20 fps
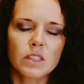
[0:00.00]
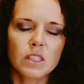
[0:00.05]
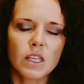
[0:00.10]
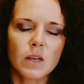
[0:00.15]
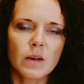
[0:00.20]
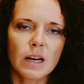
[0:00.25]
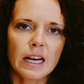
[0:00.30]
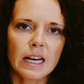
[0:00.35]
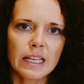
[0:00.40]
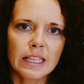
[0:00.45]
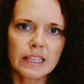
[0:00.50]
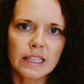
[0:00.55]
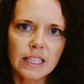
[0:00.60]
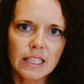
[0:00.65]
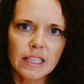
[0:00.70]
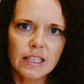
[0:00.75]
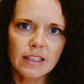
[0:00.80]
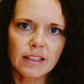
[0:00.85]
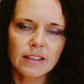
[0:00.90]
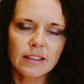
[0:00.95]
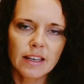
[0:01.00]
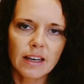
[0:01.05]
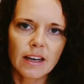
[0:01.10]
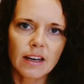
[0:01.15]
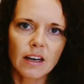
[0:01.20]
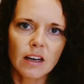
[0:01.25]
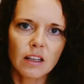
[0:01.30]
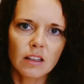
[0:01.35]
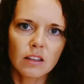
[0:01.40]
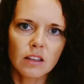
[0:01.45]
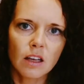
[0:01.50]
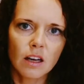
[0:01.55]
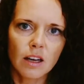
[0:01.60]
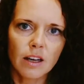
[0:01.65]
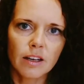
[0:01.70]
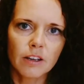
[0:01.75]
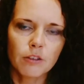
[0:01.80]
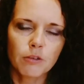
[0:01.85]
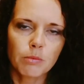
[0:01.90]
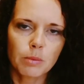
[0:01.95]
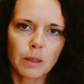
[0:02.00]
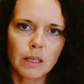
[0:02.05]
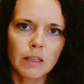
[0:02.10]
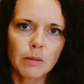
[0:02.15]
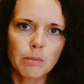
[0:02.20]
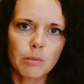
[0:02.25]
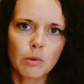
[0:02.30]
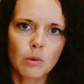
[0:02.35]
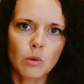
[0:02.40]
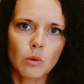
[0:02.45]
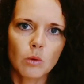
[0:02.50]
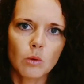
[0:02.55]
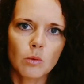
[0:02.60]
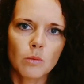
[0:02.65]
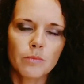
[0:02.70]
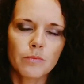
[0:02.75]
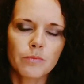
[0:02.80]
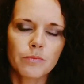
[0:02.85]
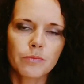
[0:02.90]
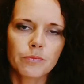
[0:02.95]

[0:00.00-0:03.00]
I think that a lot of people